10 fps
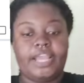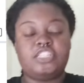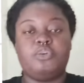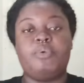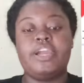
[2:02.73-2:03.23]

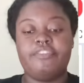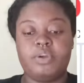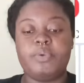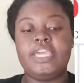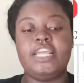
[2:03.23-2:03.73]
so wherever
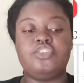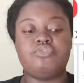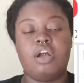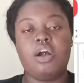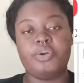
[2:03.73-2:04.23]
we can
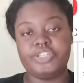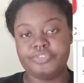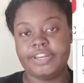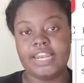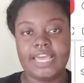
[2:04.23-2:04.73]
draw our
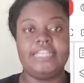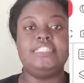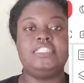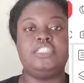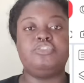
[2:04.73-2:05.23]
trend
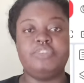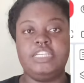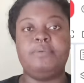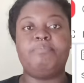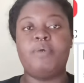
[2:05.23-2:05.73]
lines to
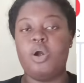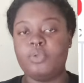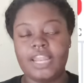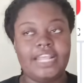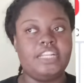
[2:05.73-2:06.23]
really
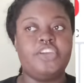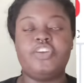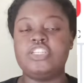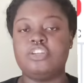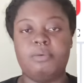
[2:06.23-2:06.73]
outline the
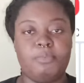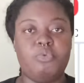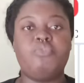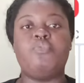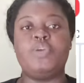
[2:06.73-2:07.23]
directional
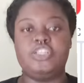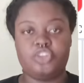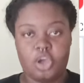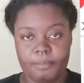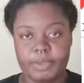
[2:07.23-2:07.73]
move, we
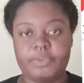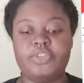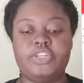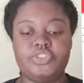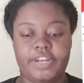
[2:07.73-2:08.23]
come in with
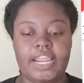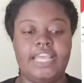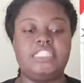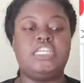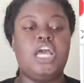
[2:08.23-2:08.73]
our trend
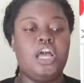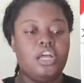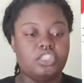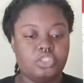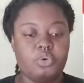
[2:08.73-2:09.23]
lines
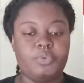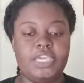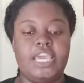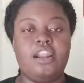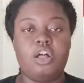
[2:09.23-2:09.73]
so we
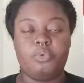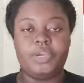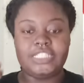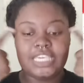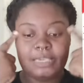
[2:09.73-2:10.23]
can
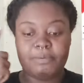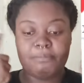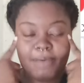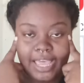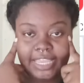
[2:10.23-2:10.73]
always keep in
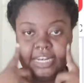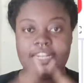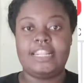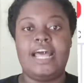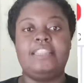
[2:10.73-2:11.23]
mind
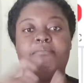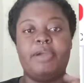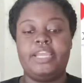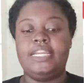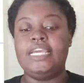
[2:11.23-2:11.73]
that the
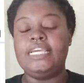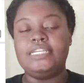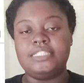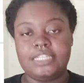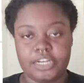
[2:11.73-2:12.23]
market
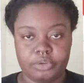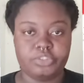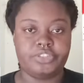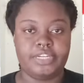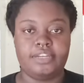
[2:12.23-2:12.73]
is in a
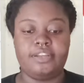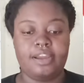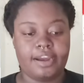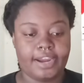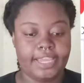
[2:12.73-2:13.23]
downtrend.
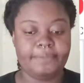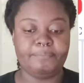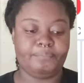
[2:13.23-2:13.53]
Alright,